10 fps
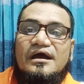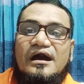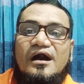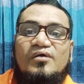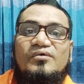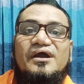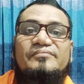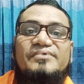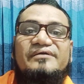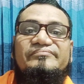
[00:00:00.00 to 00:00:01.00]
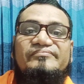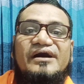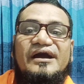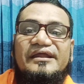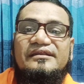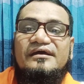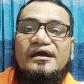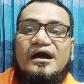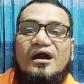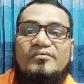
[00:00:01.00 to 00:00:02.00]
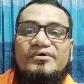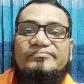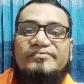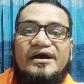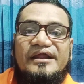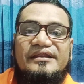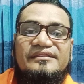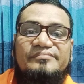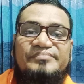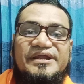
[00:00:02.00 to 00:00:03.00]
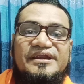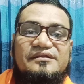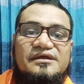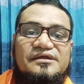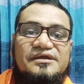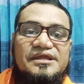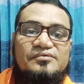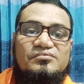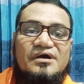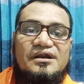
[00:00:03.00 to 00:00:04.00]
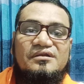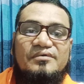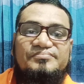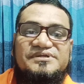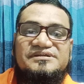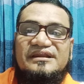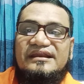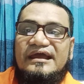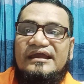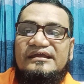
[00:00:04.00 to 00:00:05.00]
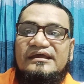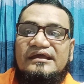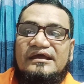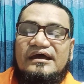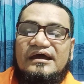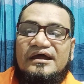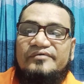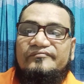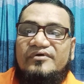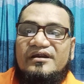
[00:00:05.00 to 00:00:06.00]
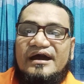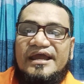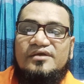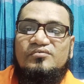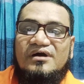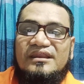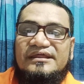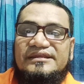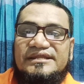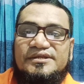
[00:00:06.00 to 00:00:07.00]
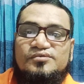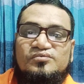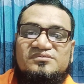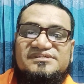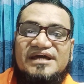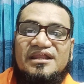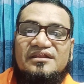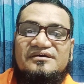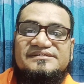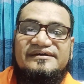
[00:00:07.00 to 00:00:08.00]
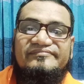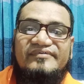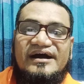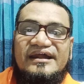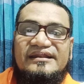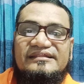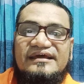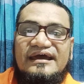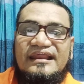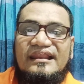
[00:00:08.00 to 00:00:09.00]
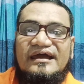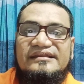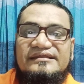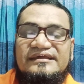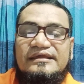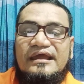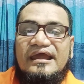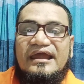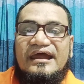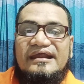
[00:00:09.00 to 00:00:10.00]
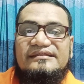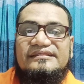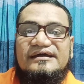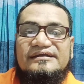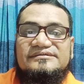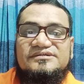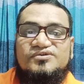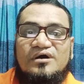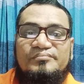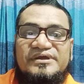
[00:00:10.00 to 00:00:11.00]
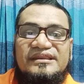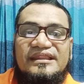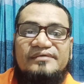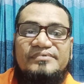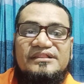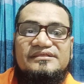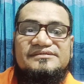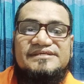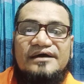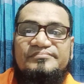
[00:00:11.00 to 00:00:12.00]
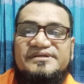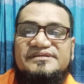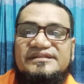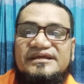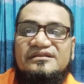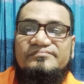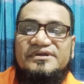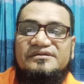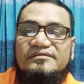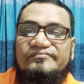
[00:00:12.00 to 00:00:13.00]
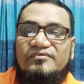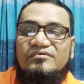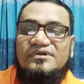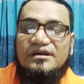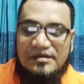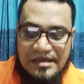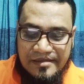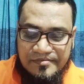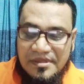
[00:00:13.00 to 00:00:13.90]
However find the best keyword and opportunity rank for high quality tools analyze the find the analytic and the domain label the summits and inhibitor folder live.